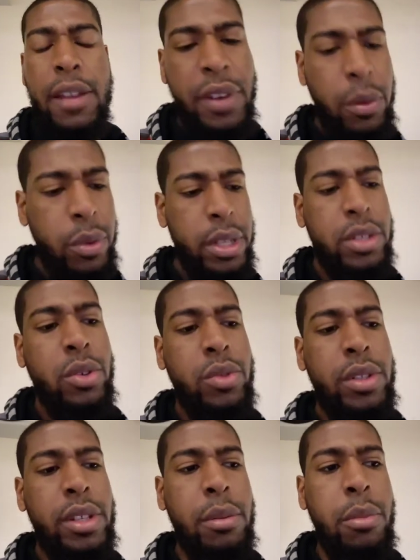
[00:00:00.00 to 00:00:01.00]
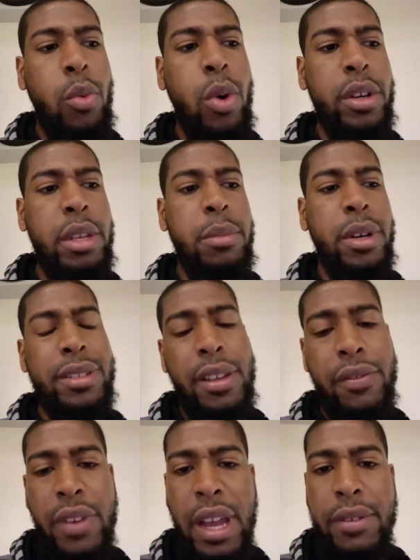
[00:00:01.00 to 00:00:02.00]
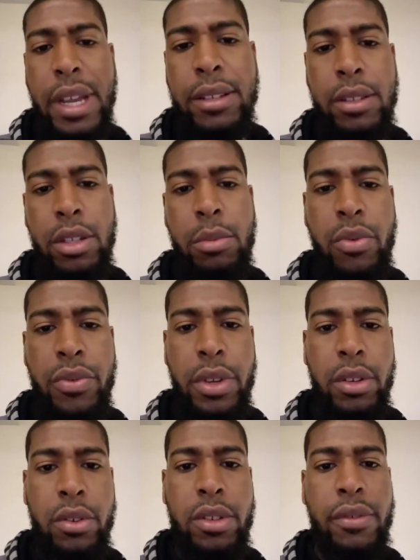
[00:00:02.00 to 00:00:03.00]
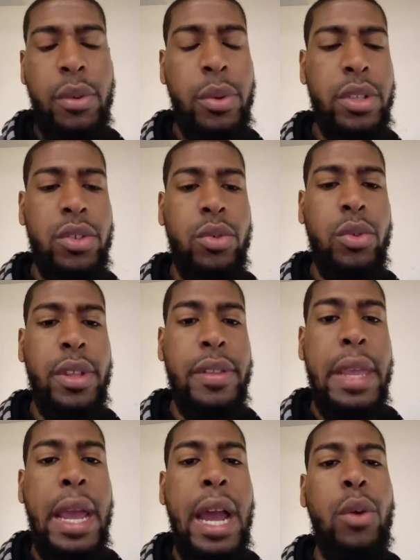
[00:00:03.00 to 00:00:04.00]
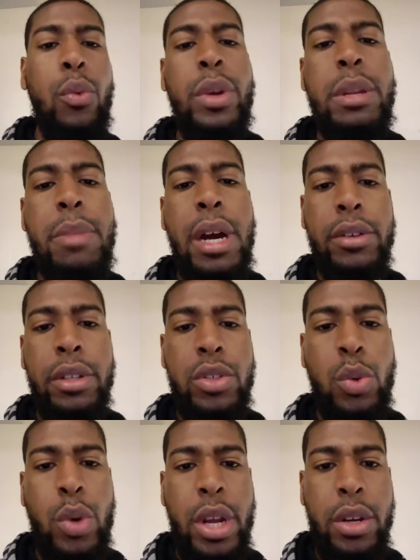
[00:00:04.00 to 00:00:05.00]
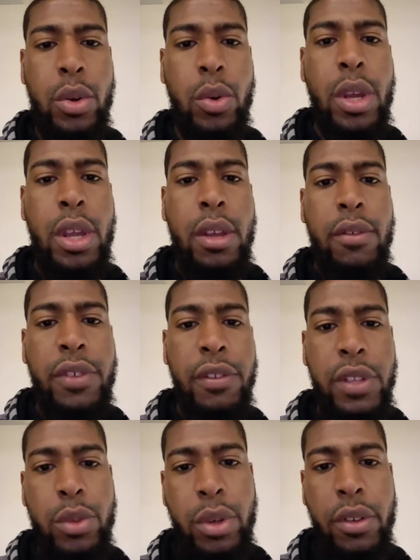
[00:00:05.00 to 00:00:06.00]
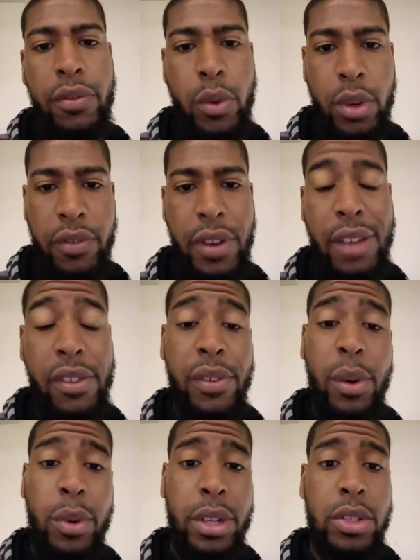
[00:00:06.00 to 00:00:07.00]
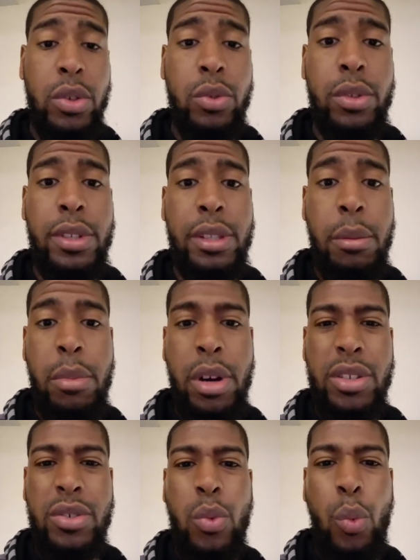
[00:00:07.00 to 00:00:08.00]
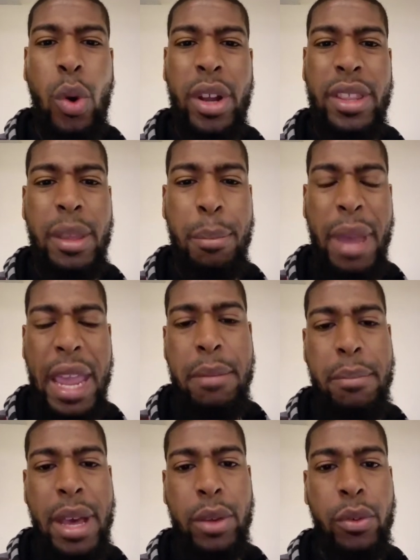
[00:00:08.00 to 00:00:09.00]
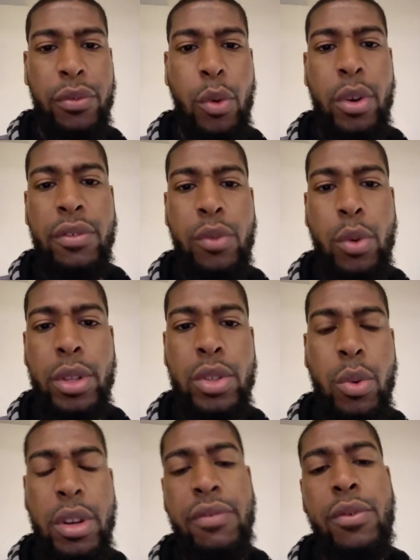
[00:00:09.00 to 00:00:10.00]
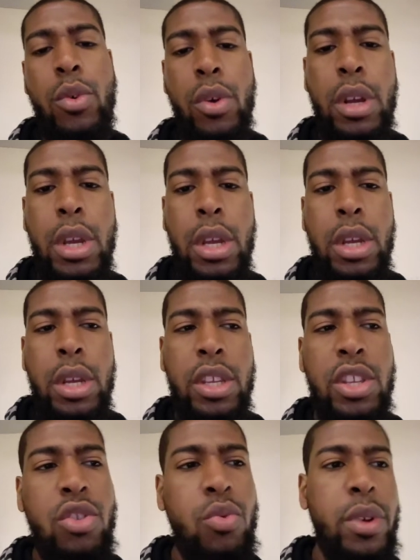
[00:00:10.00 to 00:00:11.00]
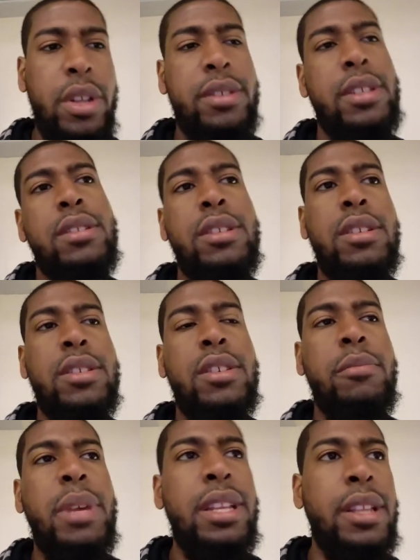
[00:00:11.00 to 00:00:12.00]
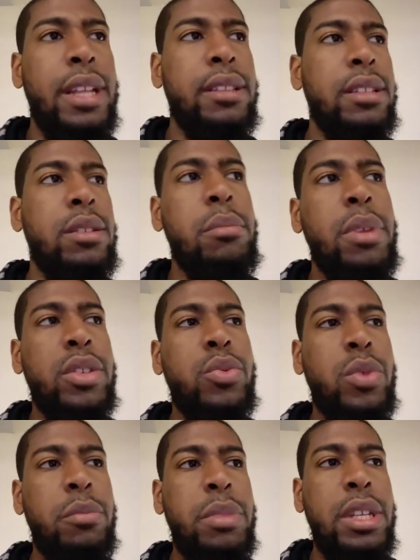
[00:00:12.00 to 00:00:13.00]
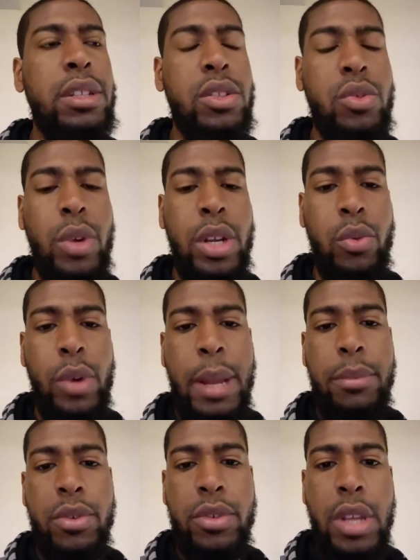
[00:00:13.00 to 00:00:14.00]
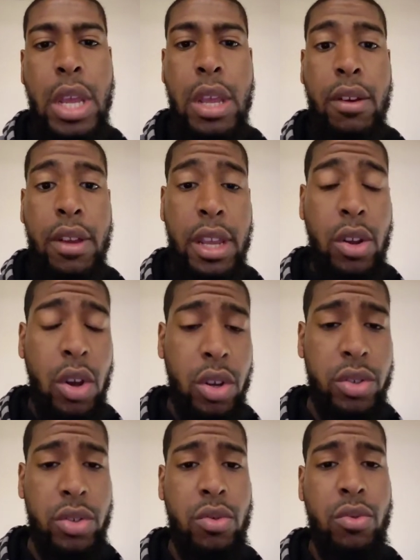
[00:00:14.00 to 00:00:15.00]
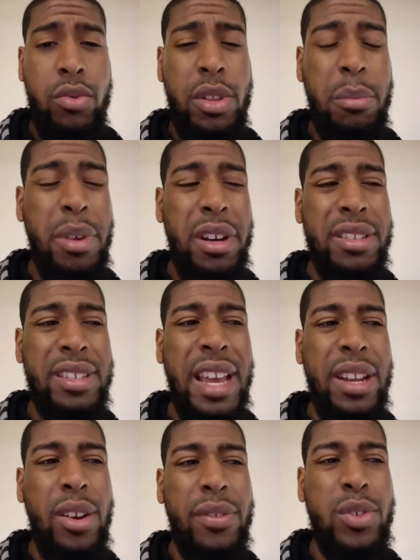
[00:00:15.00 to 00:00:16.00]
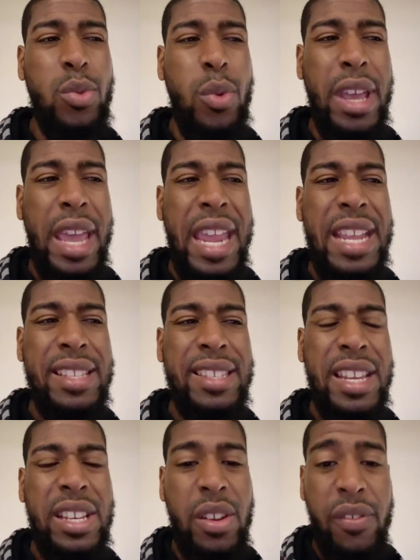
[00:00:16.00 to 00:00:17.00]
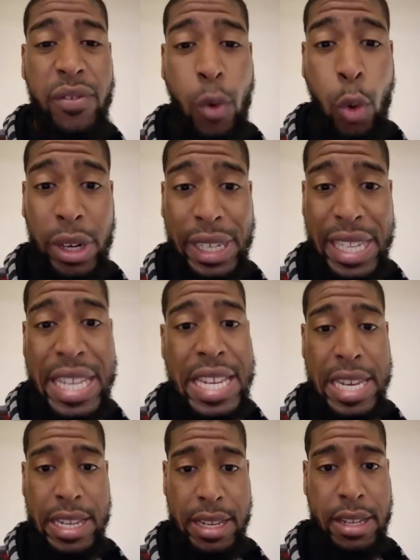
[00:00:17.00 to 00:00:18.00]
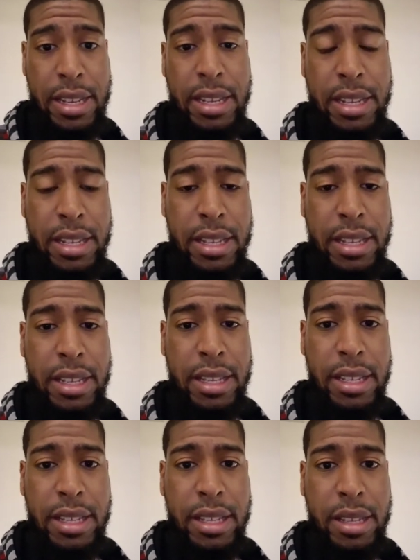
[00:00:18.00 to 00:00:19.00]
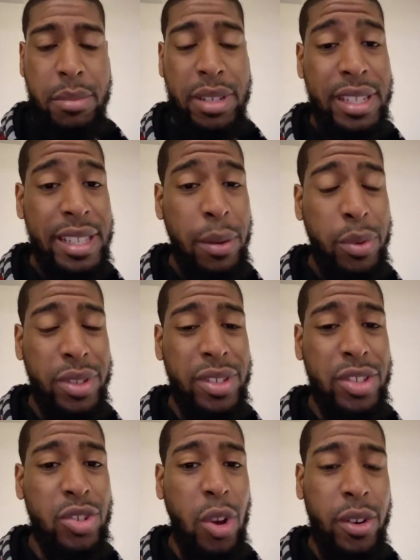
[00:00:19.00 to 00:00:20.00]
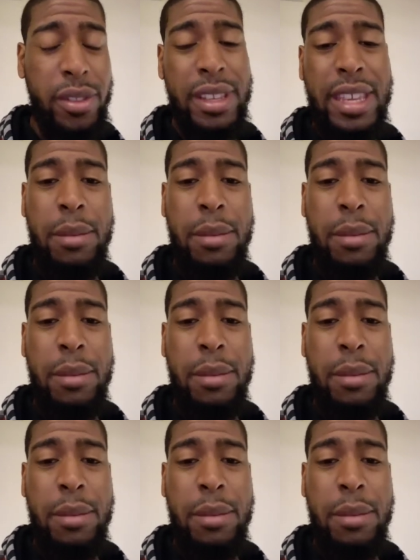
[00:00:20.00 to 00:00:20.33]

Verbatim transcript: If I would have told you that the Milwaukee Bucks had five guys in double figures, if I would have told you that they out rebounded Toronto 53 to 45, if I would have told you that the Bucks won the paint battle 44 to 24, you would have said to yourself, "Man, I think the Bucks would have beaten the Toronto Raptors." And also, the Bucks got off to an 18 to 4 lead see, that was the start of the